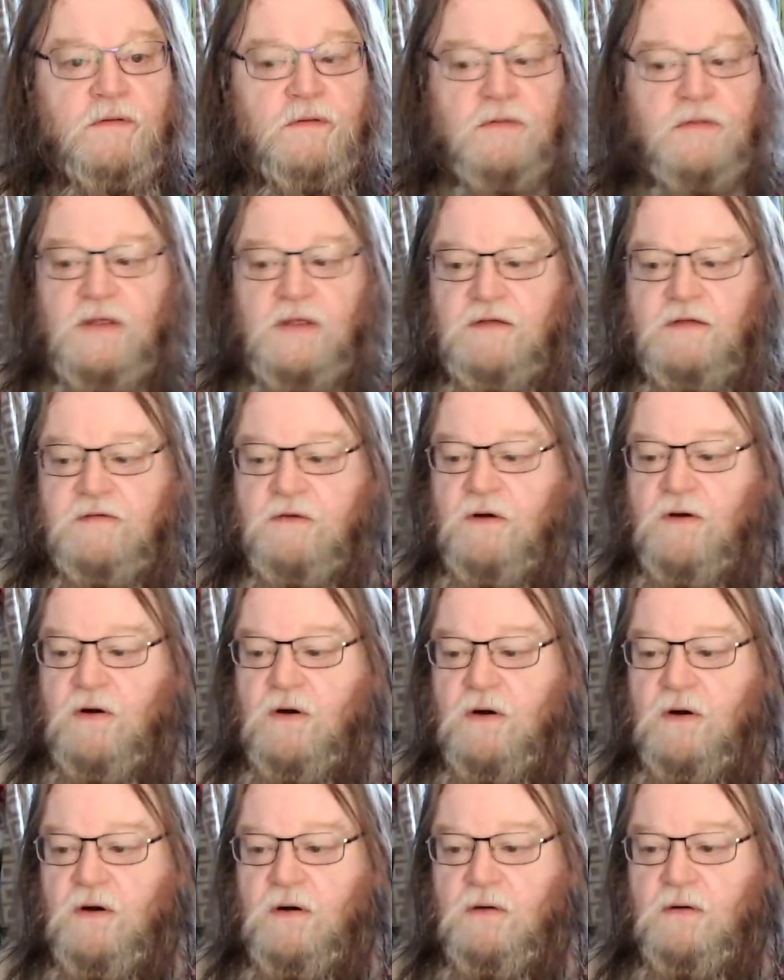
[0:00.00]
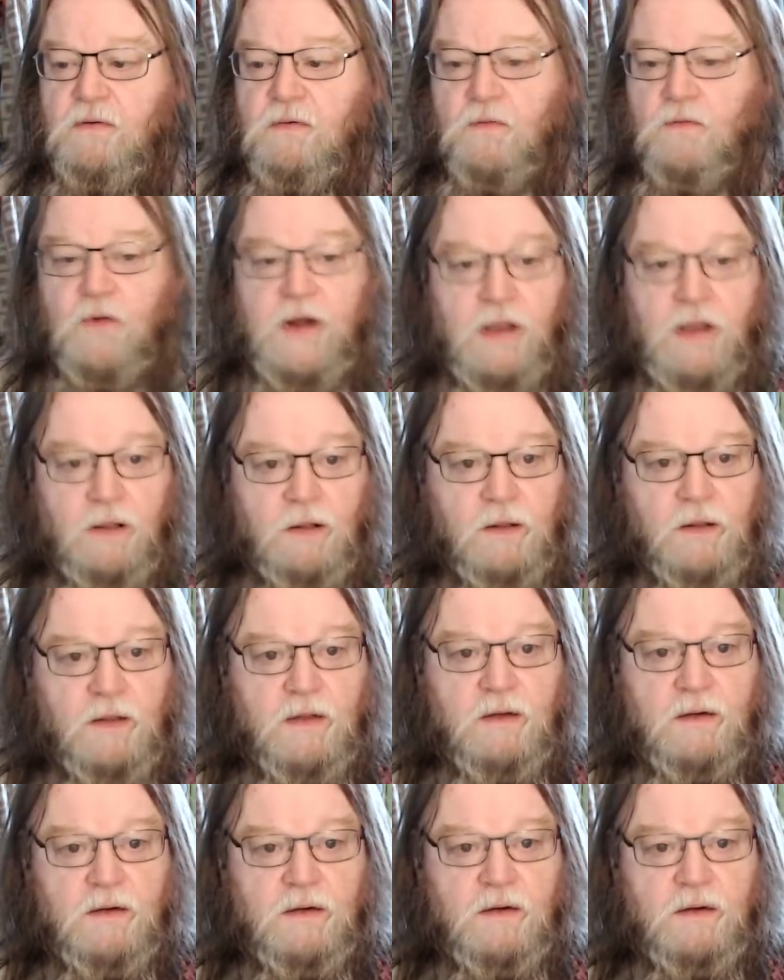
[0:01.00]
These are real,
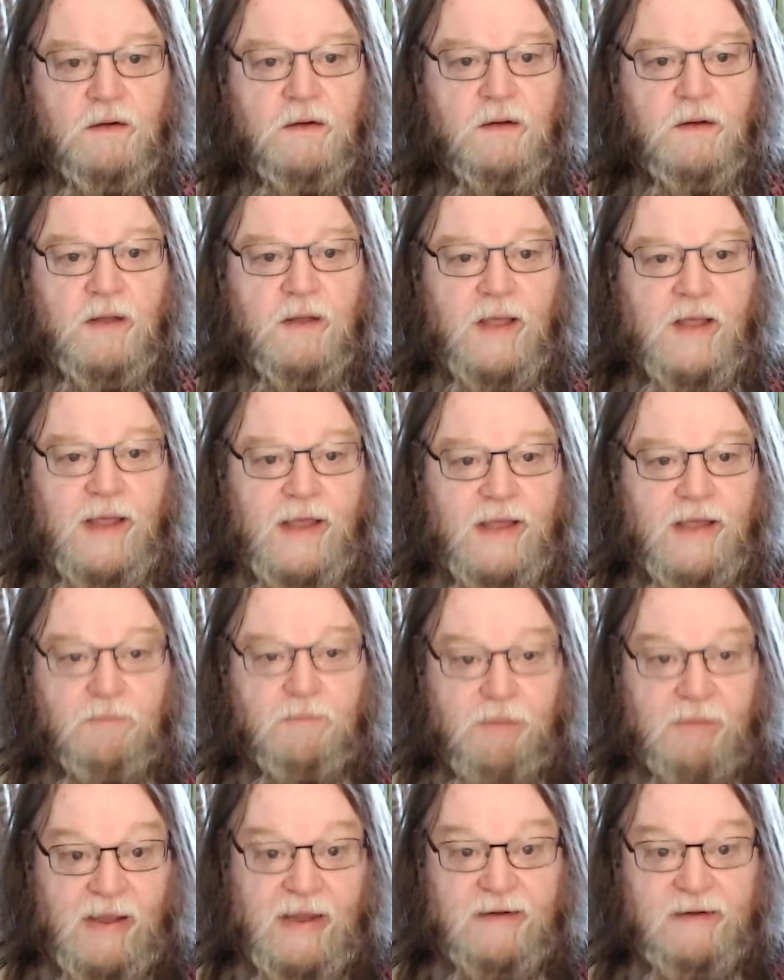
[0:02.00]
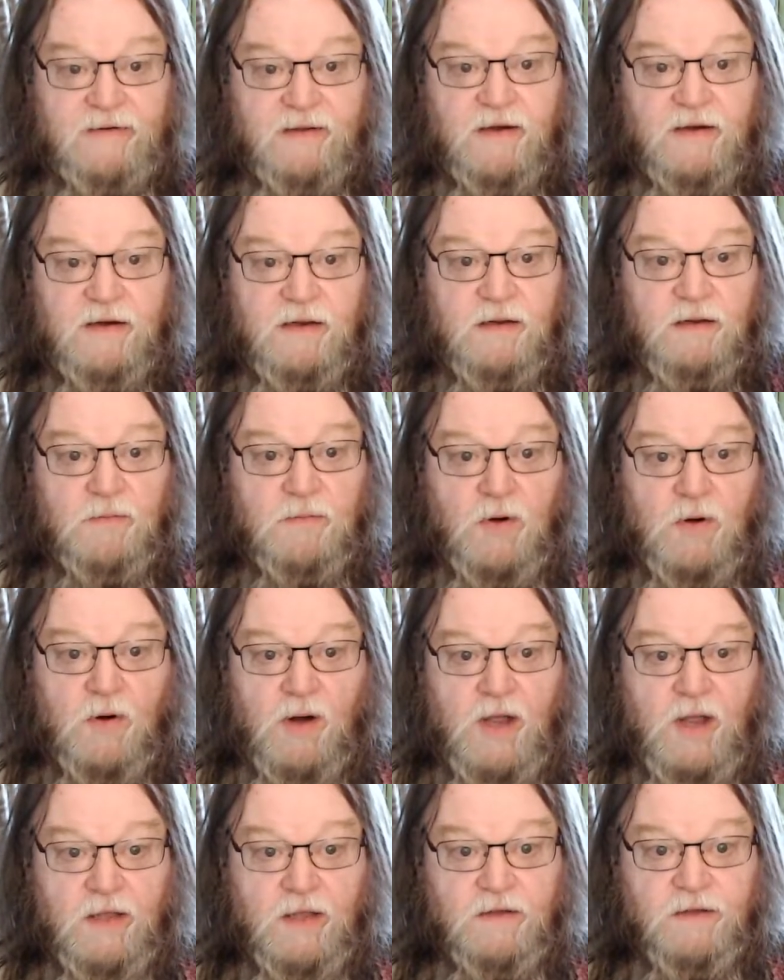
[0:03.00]
hand-painted
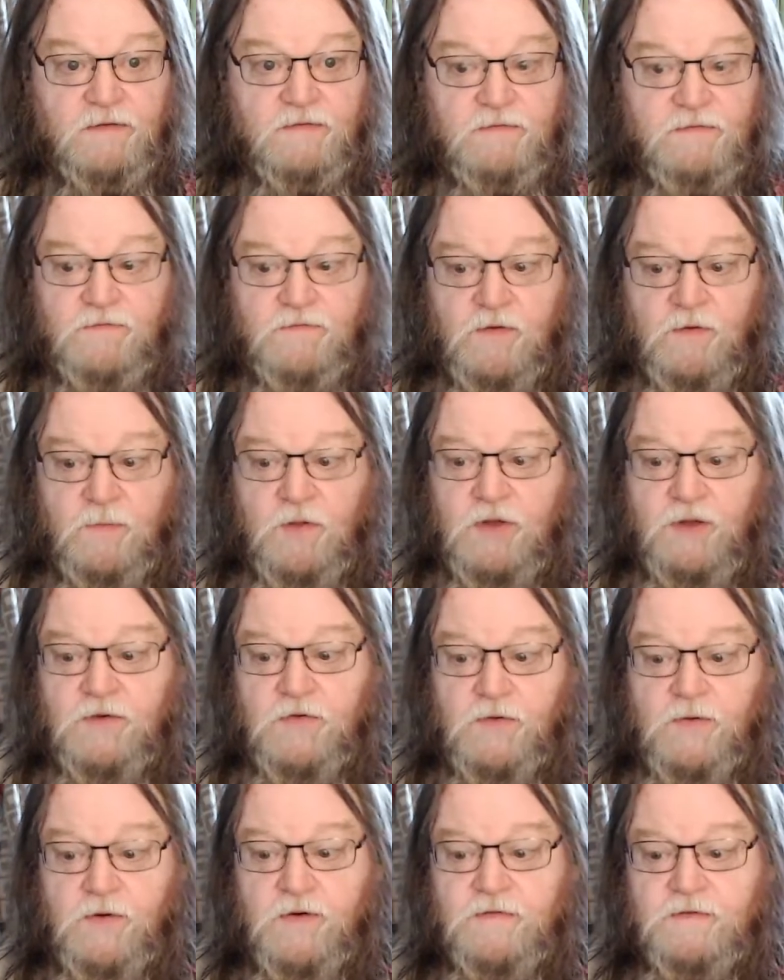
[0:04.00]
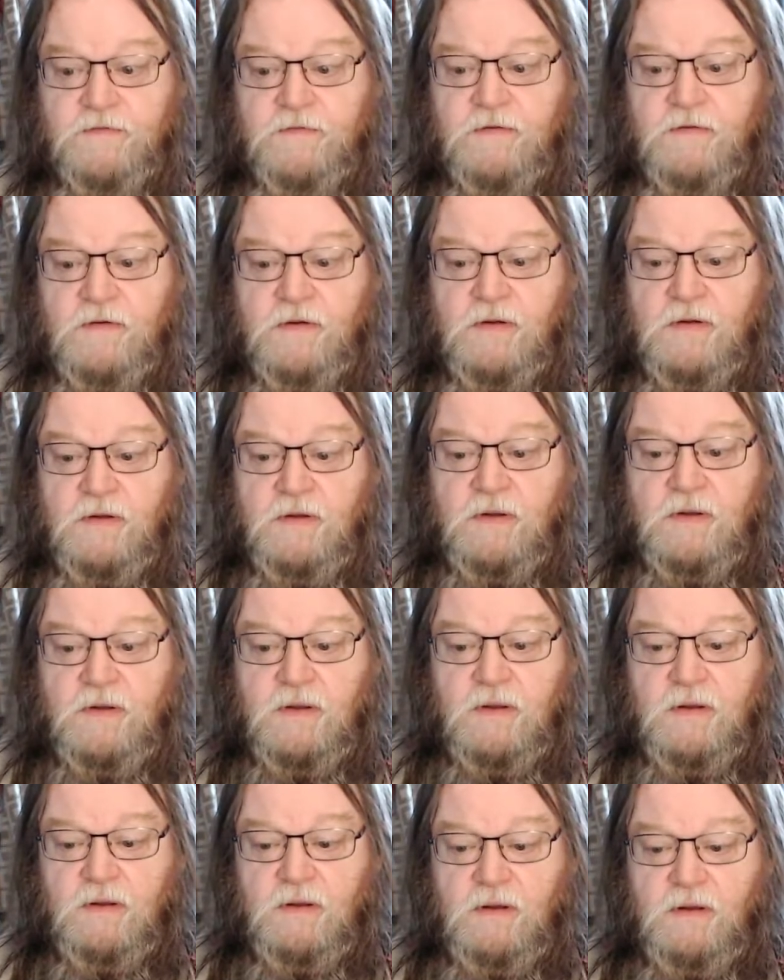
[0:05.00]
maracas from Honduras.
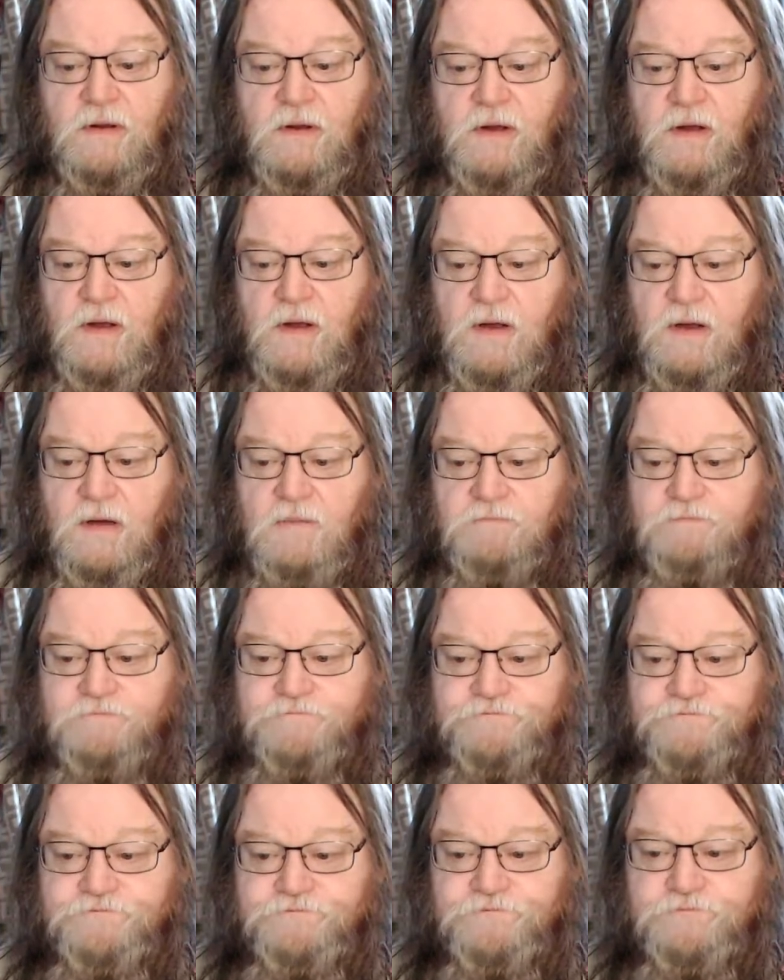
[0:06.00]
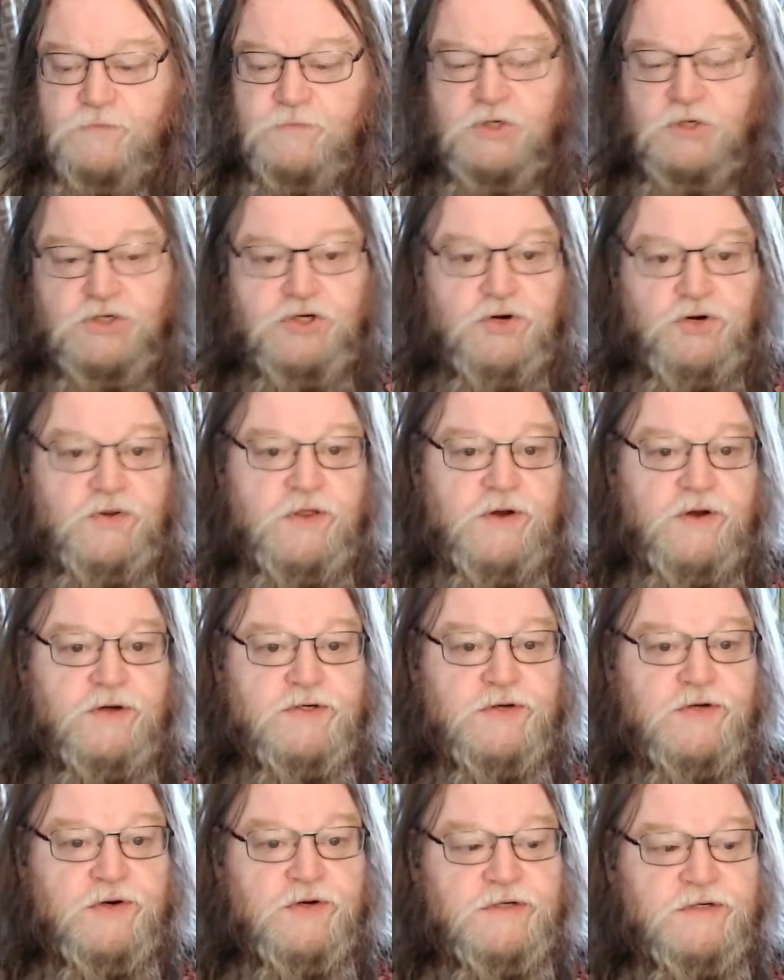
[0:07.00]
Sure, they're a
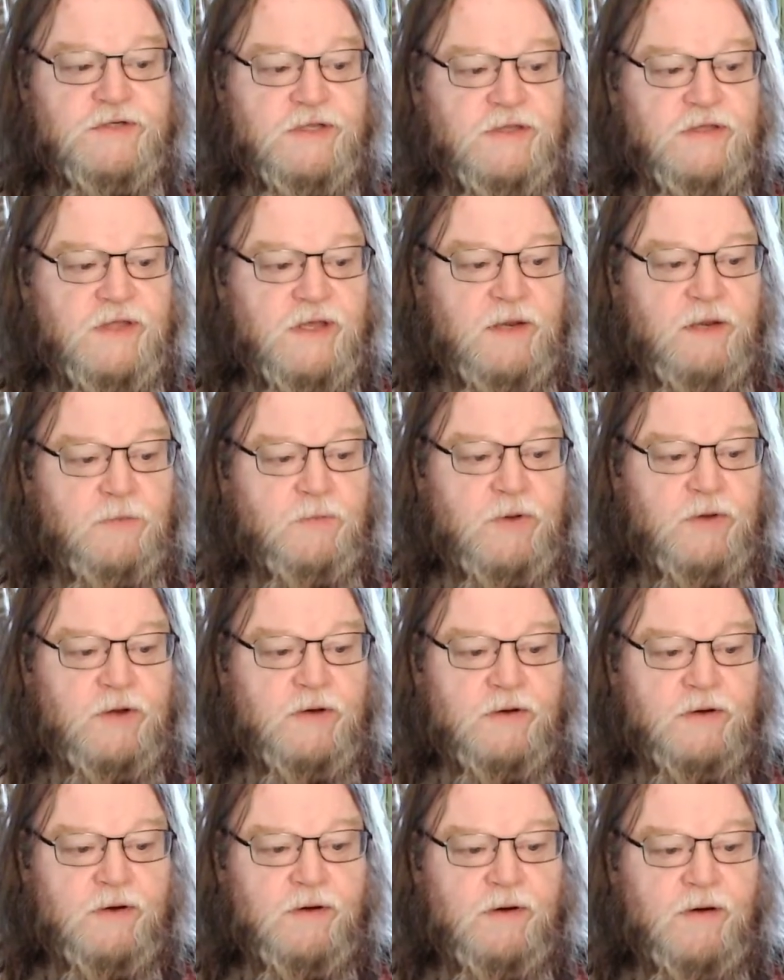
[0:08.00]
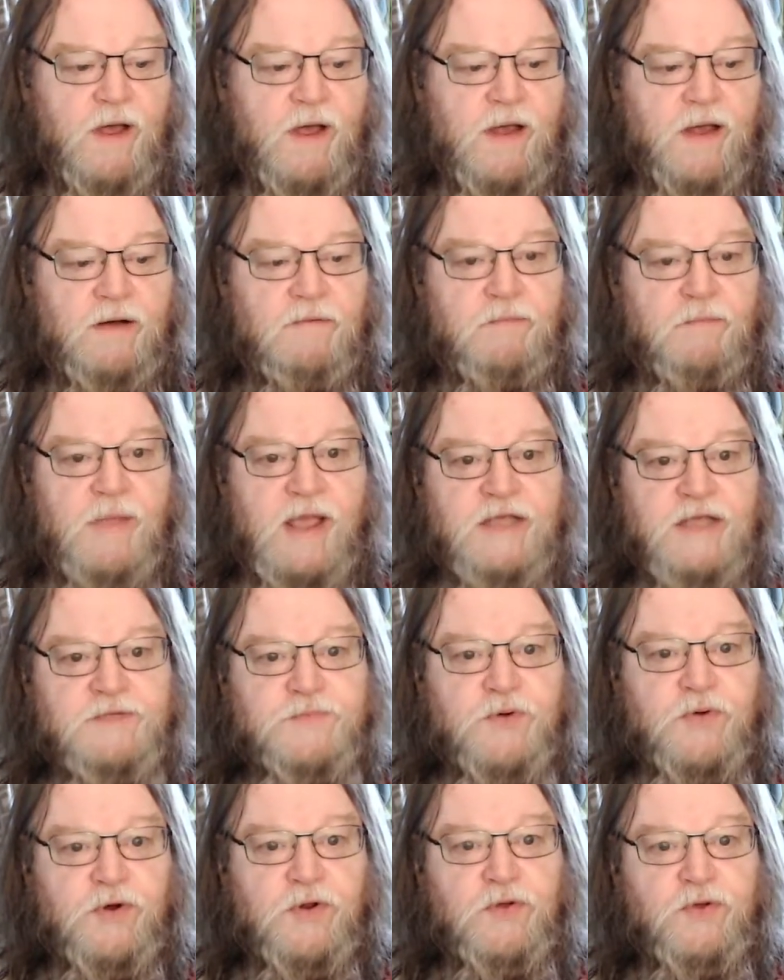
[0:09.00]
touristy thing, but they're not
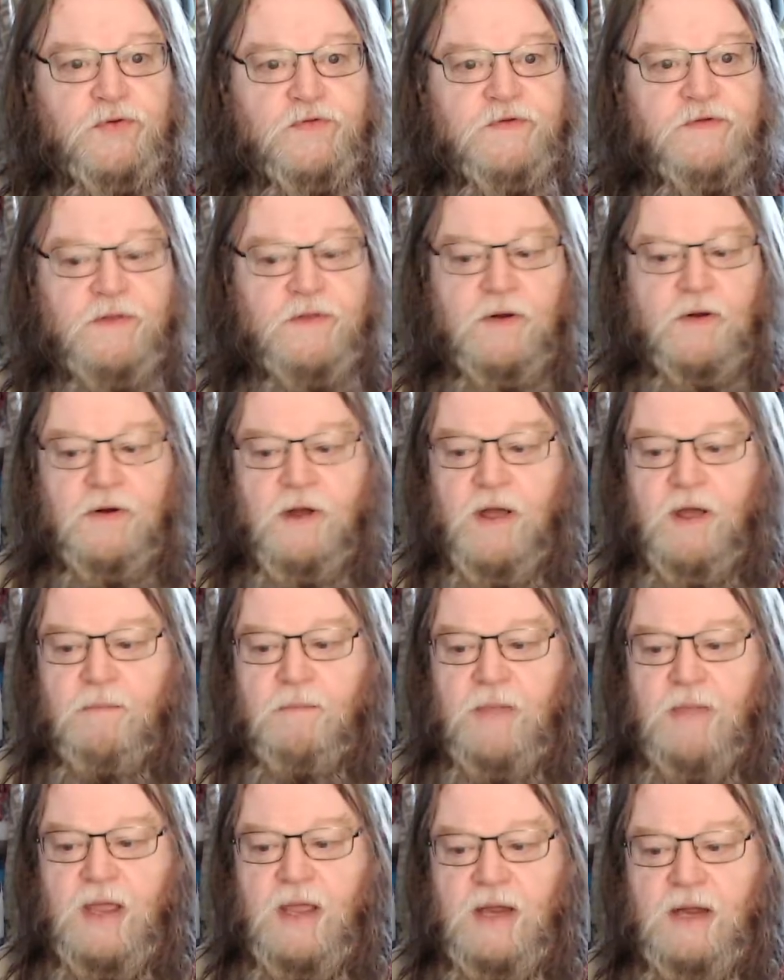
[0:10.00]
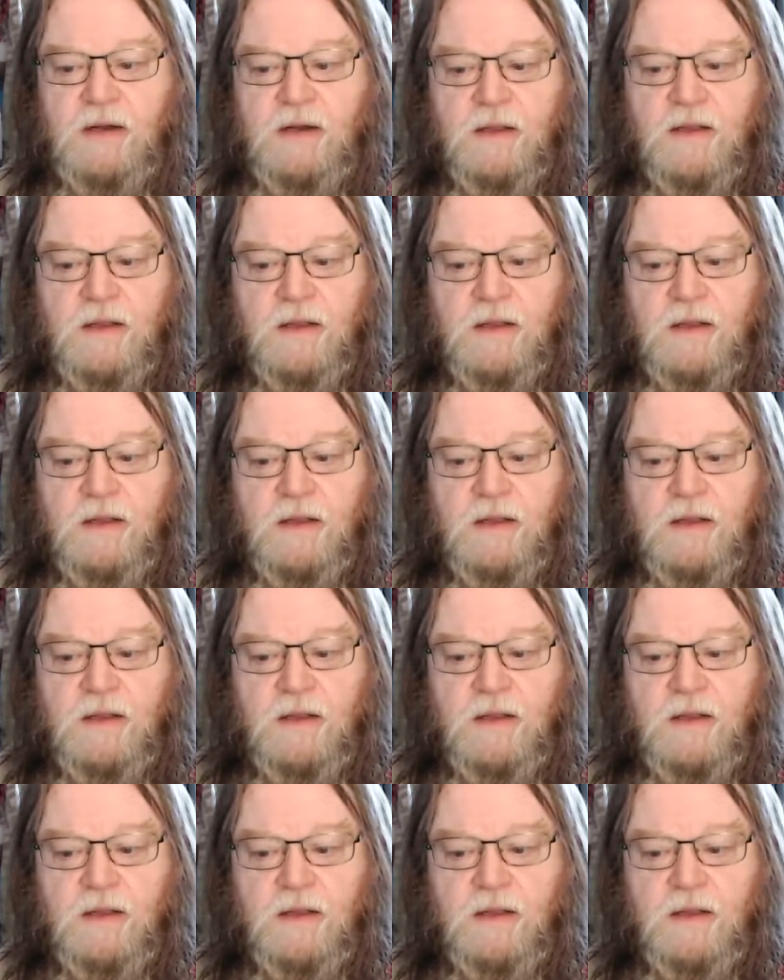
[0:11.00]
mass-produced. They're not made.